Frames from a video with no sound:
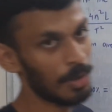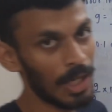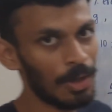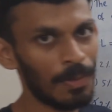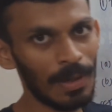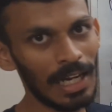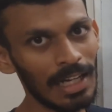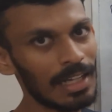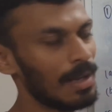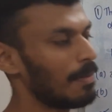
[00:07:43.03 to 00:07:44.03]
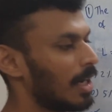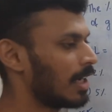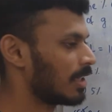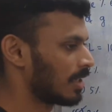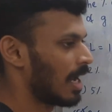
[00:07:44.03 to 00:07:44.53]
You cannot predict them, right?
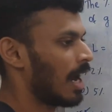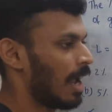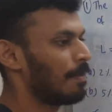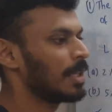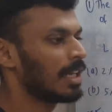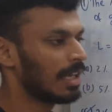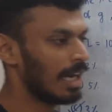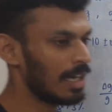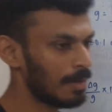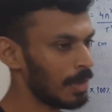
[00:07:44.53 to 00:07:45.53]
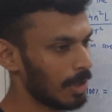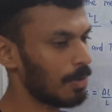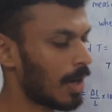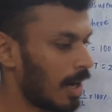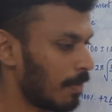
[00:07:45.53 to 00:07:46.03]
It's happening randomly.
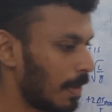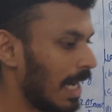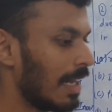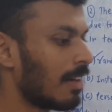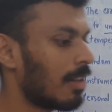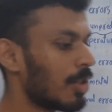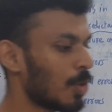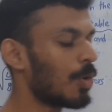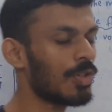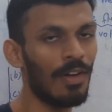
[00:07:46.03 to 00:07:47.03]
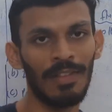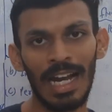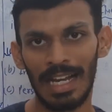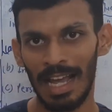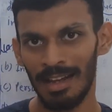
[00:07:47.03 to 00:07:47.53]
You can't predict the source of
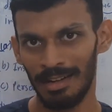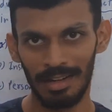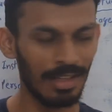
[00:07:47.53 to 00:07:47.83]
that error.